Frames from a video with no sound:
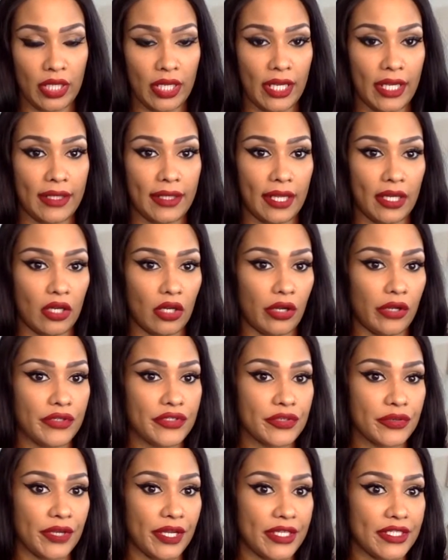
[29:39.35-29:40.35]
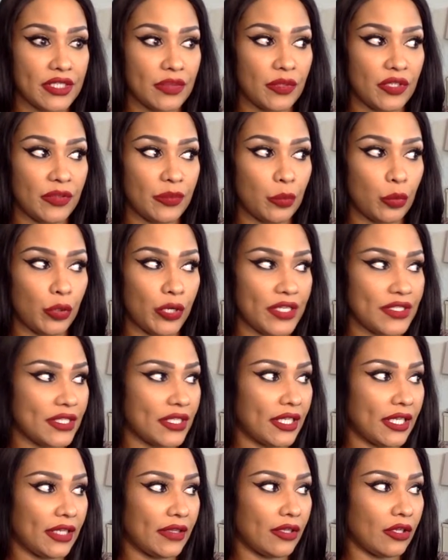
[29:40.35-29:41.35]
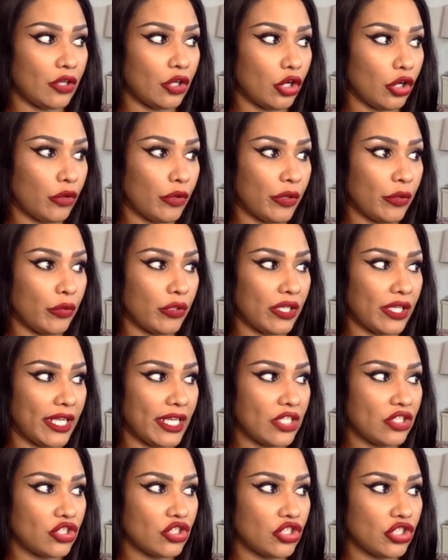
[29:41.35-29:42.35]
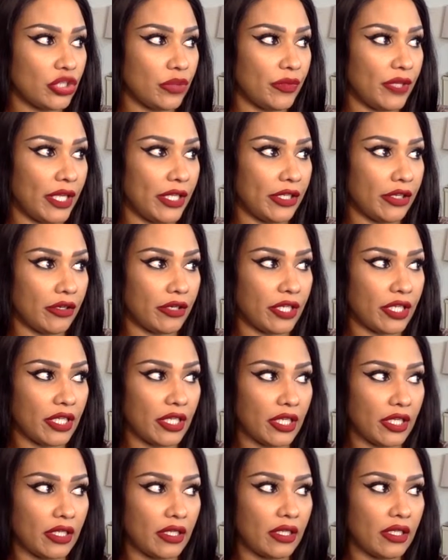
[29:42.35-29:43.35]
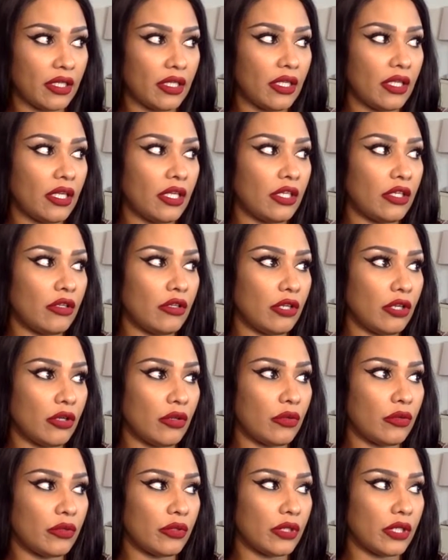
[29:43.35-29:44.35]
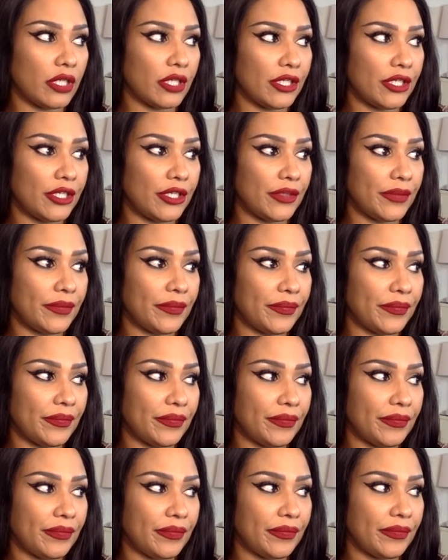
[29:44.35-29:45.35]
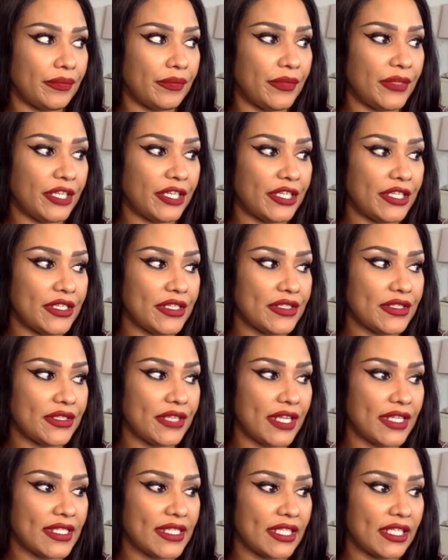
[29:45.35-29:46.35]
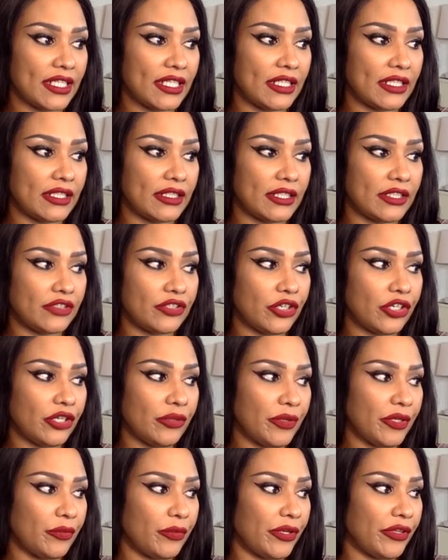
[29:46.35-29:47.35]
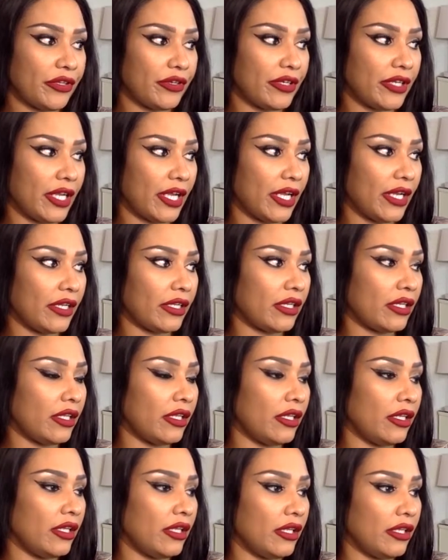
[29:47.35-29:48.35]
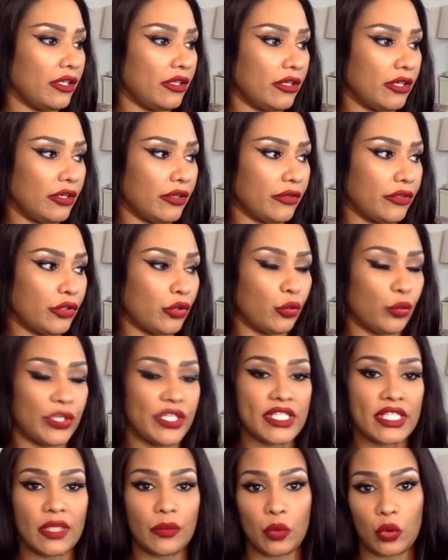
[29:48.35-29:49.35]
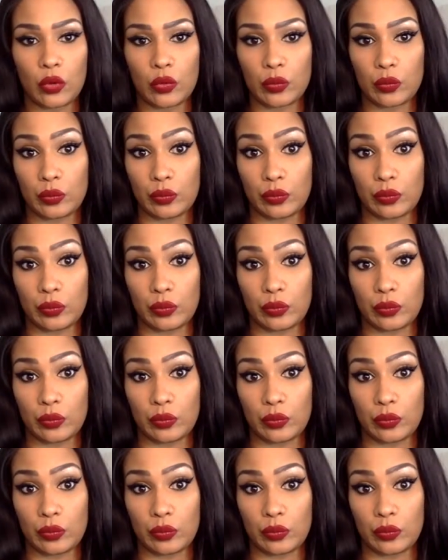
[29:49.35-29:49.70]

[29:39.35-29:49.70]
And that also has to be present in the current relationship that you're in, you know, because that's going to determine whether or not, you know, you're reasonable.